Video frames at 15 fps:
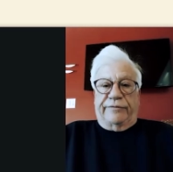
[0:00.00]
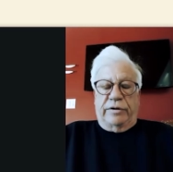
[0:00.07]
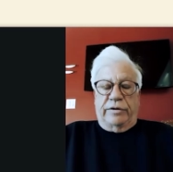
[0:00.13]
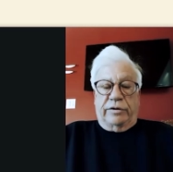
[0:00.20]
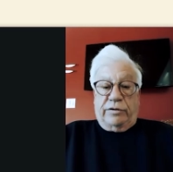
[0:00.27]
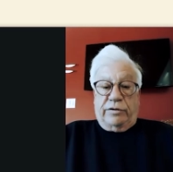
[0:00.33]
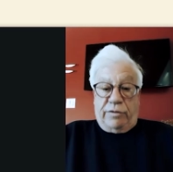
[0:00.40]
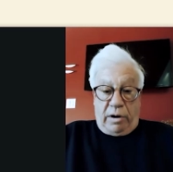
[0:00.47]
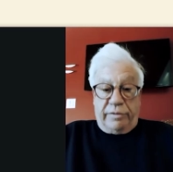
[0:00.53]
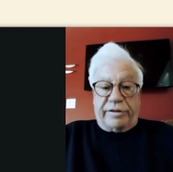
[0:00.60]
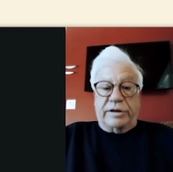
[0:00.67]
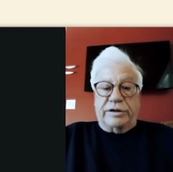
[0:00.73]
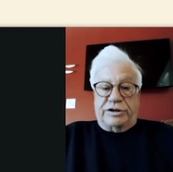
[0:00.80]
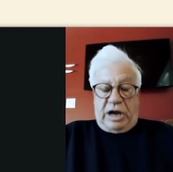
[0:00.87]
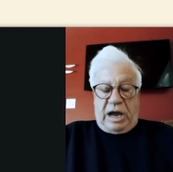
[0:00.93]
your growth
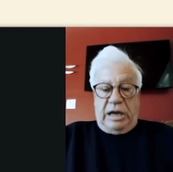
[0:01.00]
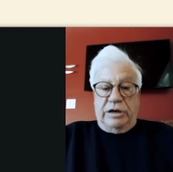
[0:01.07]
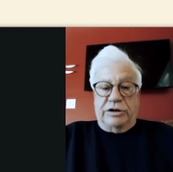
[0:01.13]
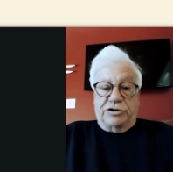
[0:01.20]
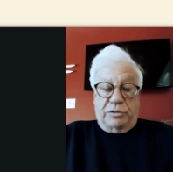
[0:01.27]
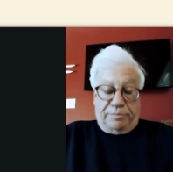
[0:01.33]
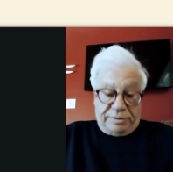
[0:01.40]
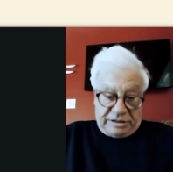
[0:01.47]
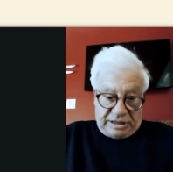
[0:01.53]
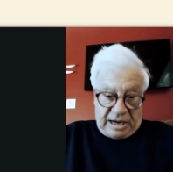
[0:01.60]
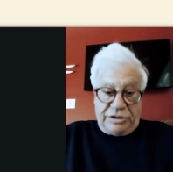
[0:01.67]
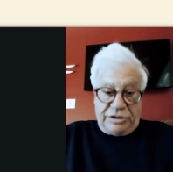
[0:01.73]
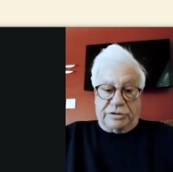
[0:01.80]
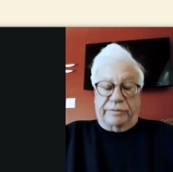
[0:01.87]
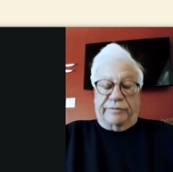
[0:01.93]
and change, your
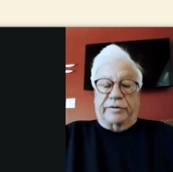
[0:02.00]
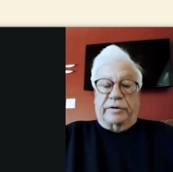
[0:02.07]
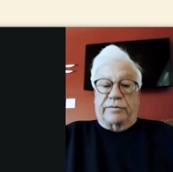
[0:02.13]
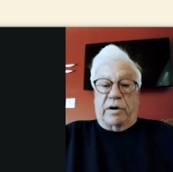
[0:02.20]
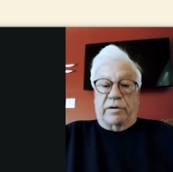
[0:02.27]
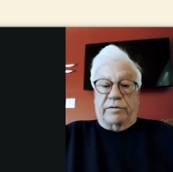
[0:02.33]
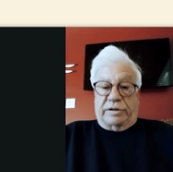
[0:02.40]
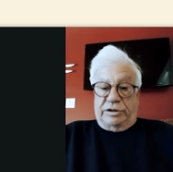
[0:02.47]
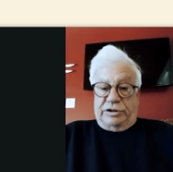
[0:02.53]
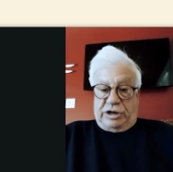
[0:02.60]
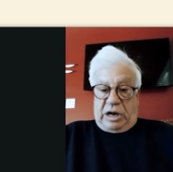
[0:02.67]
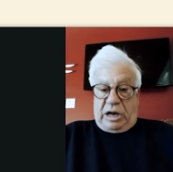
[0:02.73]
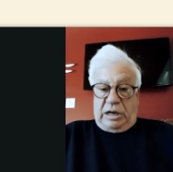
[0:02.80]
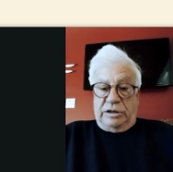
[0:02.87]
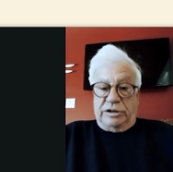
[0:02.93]
potential for growth and
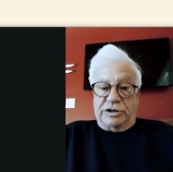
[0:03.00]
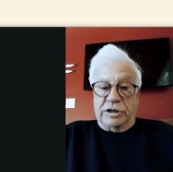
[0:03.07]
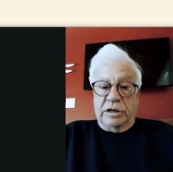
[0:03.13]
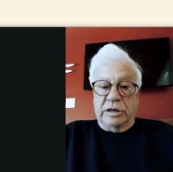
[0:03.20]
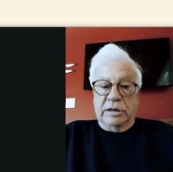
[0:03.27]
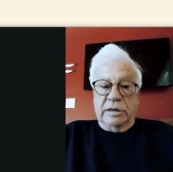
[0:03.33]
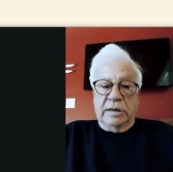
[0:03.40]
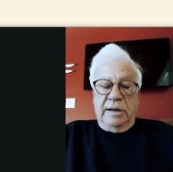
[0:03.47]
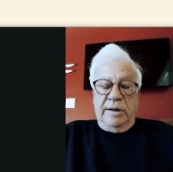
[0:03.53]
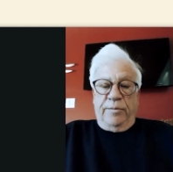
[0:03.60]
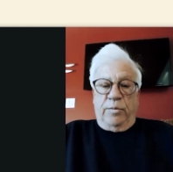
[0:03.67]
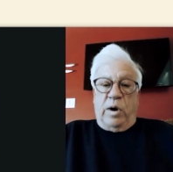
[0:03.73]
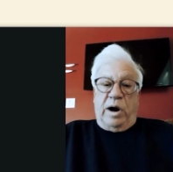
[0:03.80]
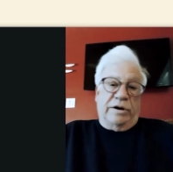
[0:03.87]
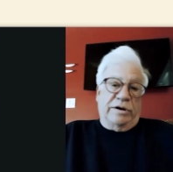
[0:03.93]
change,
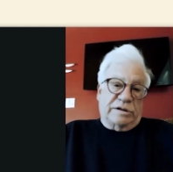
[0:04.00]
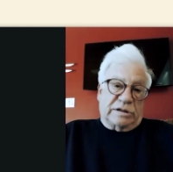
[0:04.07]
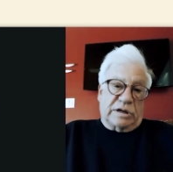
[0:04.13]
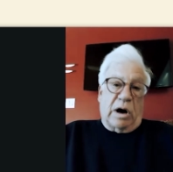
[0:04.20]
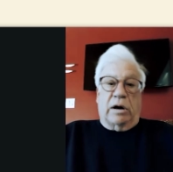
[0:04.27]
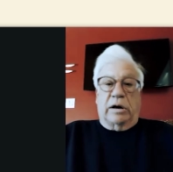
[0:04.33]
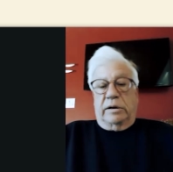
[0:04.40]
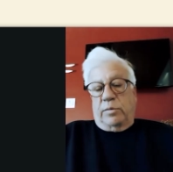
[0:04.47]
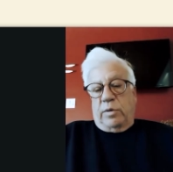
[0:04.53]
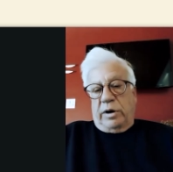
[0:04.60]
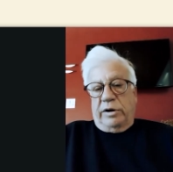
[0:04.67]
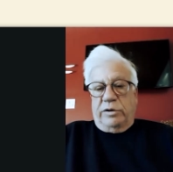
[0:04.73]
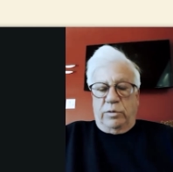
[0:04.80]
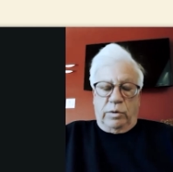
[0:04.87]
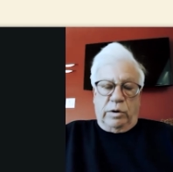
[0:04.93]
where you started, where
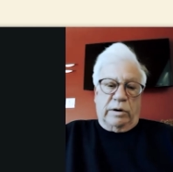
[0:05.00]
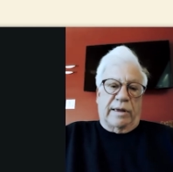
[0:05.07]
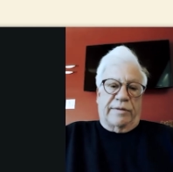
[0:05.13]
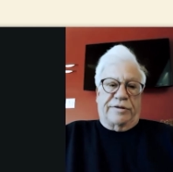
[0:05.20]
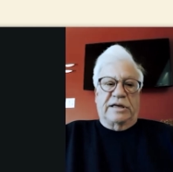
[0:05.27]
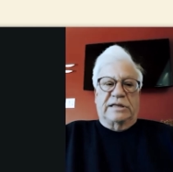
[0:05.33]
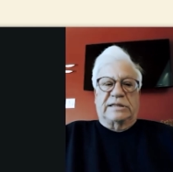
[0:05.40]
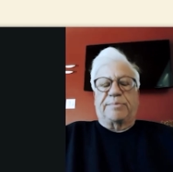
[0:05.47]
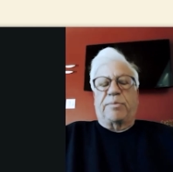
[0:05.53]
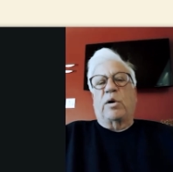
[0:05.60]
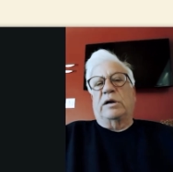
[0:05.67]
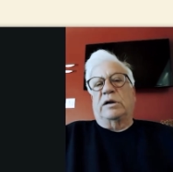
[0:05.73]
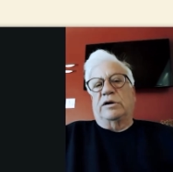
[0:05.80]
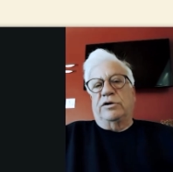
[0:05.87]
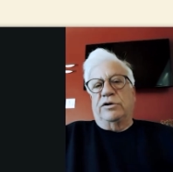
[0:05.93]
you were at this
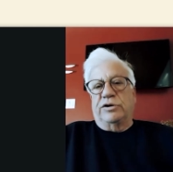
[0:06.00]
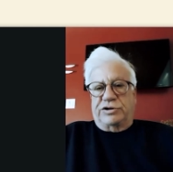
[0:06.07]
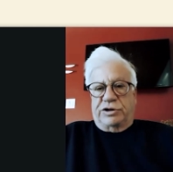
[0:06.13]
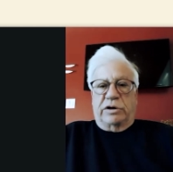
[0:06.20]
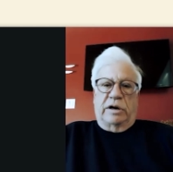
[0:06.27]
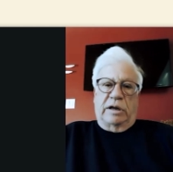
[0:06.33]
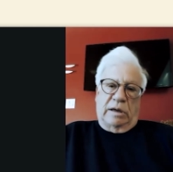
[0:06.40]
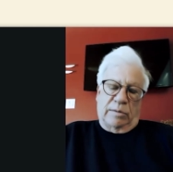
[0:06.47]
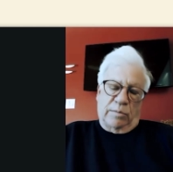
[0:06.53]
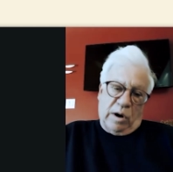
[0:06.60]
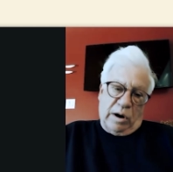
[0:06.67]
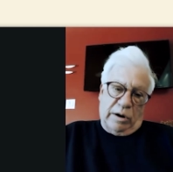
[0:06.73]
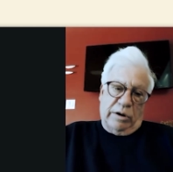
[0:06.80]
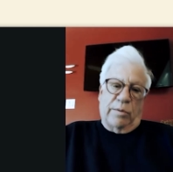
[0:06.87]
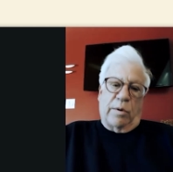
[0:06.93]
point in your journey, and
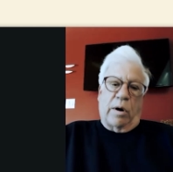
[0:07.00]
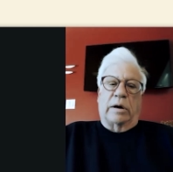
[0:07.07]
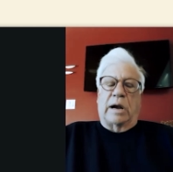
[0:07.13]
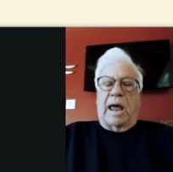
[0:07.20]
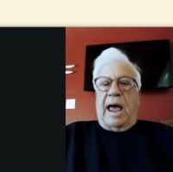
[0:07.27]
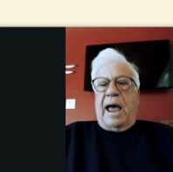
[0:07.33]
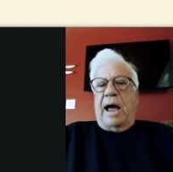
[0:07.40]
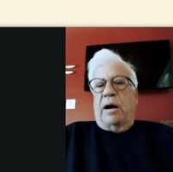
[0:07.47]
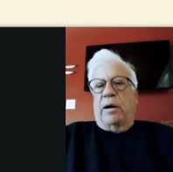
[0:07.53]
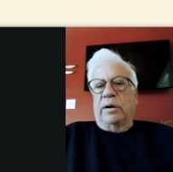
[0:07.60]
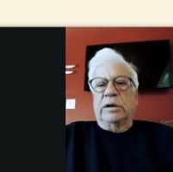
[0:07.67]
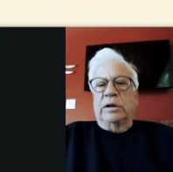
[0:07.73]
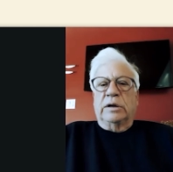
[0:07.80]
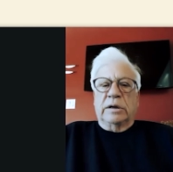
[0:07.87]
where you are now.